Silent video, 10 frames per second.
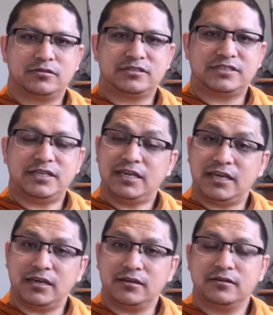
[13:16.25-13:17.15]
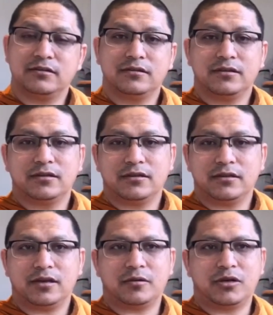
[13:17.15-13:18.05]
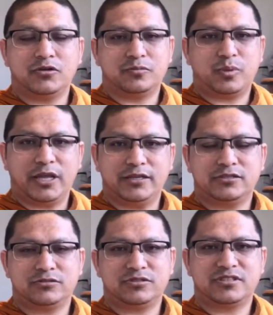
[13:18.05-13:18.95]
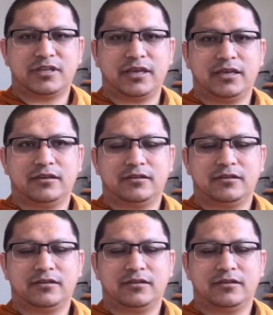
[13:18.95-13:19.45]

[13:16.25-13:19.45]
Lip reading: seeking a good place to stay.